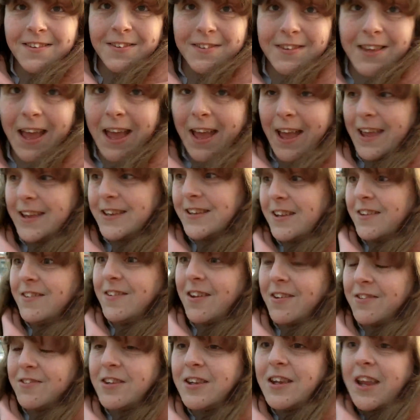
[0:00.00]
that I did
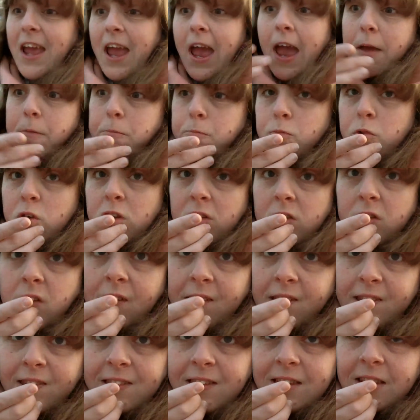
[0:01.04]
yesterday. I'm
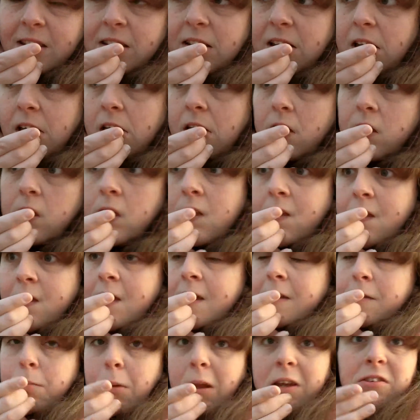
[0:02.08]
realizing that,
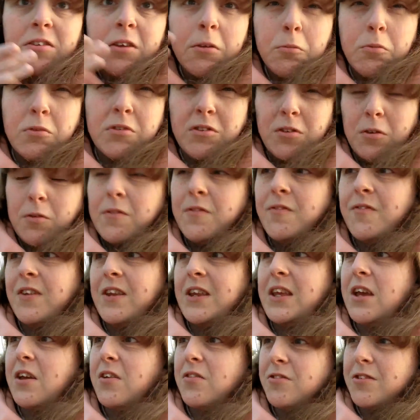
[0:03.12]
especially with doing
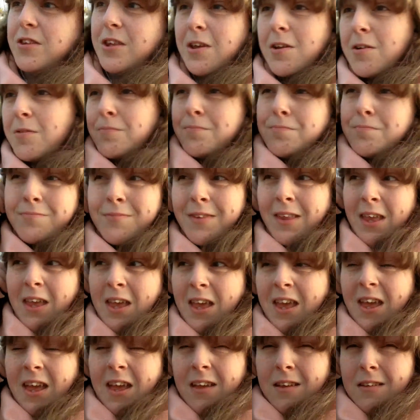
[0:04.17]
videos,
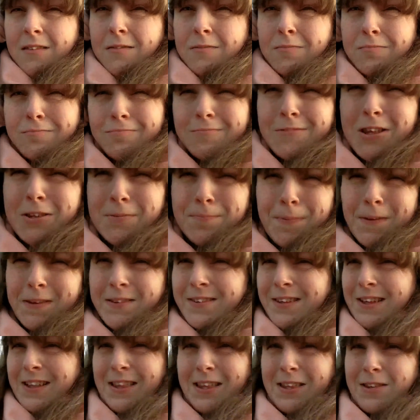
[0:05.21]
there's
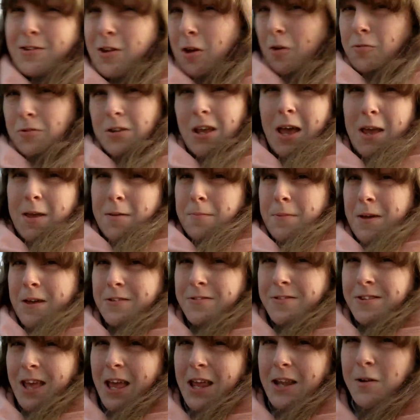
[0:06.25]
basically no time
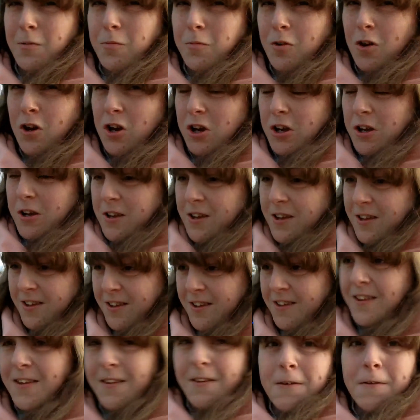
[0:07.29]
outside of work.
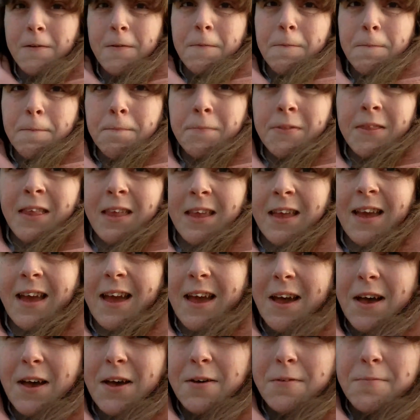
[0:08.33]

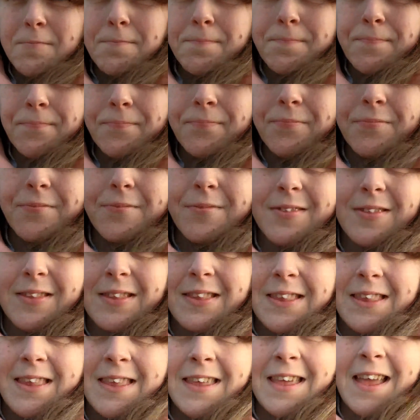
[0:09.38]
Um,
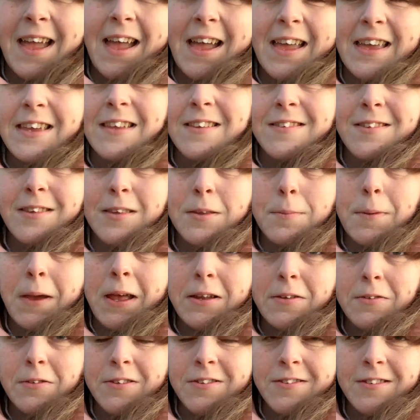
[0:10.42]
I can see the
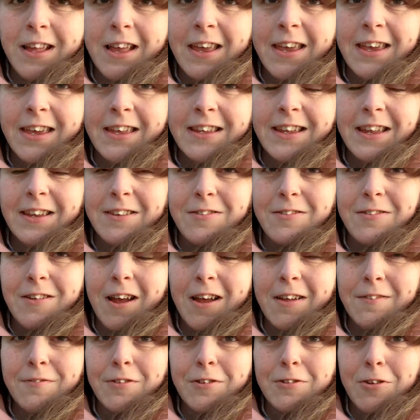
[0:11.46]
battery's dying and I do not
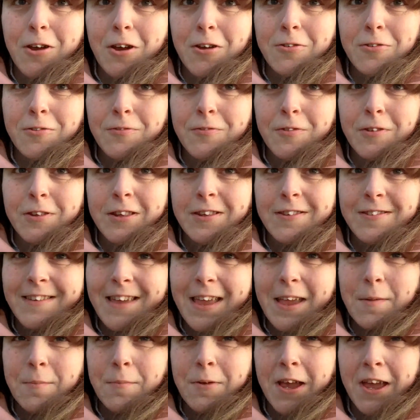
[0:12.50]
have the charger for this
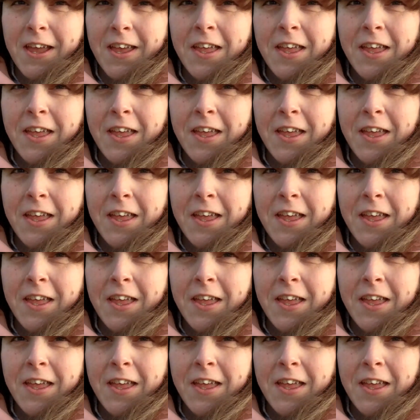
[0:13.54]
camera.